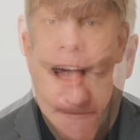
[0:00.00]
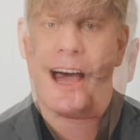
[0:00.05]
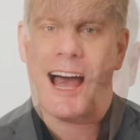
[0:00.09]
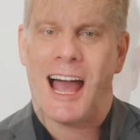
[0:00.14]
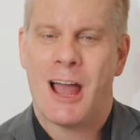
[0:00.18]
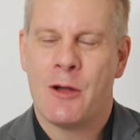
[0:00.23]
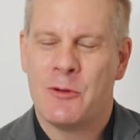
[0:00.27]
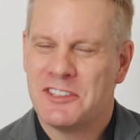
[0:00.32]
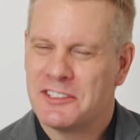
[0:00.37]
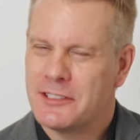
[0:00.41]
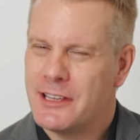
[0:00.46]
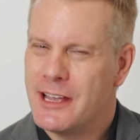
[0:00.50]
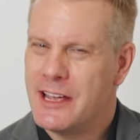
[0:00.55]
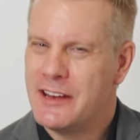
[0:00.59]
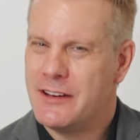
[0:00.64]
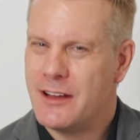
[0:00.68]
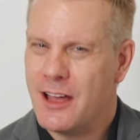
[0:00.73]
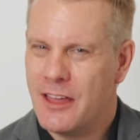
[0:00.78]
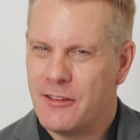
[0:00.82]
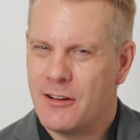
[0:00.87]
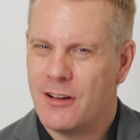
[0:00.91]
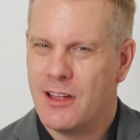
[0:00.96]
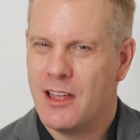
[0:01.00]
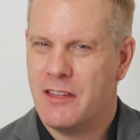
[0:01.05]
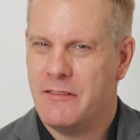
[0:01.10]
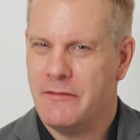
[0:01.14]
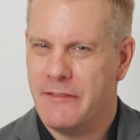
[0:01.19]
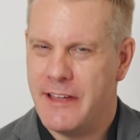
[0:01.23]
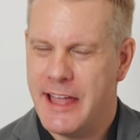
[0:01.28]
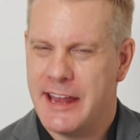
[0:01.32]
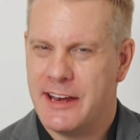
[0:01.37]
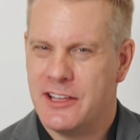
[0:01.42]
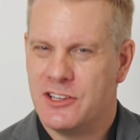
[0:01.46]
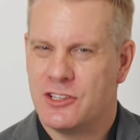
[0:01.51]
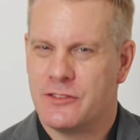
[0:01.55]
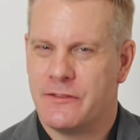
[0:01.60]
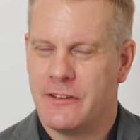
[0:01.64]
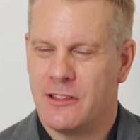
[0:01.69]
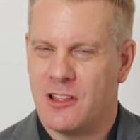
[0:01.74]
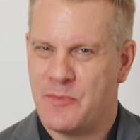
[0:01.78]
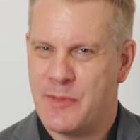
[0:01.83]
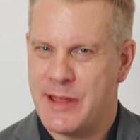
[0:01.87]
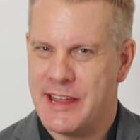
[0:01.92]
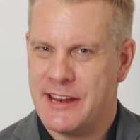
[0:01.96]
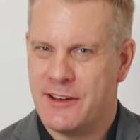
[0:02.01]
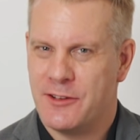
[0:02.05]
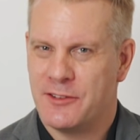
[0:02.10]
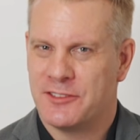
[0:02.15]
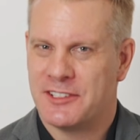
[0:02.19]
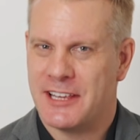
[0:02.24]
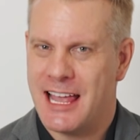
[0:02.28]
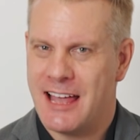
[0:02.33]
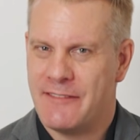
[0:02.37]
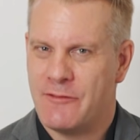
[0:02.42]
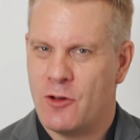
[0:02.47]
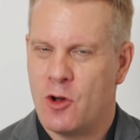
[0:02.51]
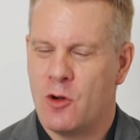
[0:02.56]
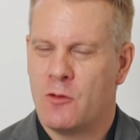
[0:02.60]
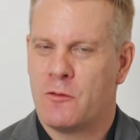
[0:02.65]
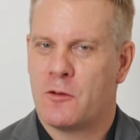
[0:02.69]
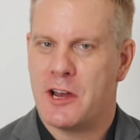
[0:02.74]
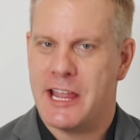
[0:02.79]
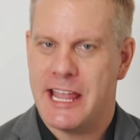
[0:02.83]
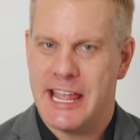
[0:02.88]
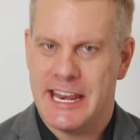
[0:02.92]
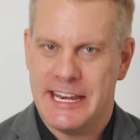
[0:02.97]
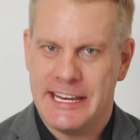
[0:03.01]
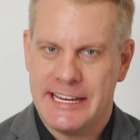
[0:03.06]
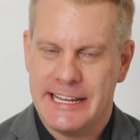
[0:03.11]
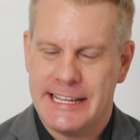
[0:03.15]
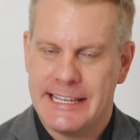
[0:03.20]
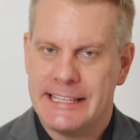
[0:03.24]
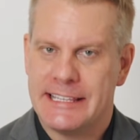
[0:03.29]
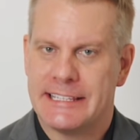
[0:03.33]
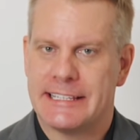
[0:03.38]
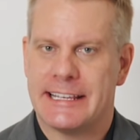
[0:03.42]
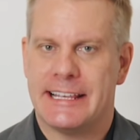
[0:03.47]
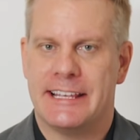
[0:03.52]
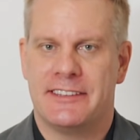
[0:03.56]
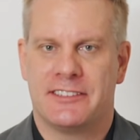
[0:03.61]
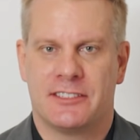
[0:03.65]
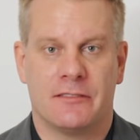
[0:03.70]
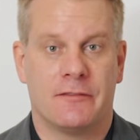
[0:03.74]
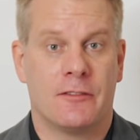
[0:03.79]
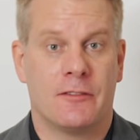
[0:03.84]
I would say another advantage Filipinos have over Indians is the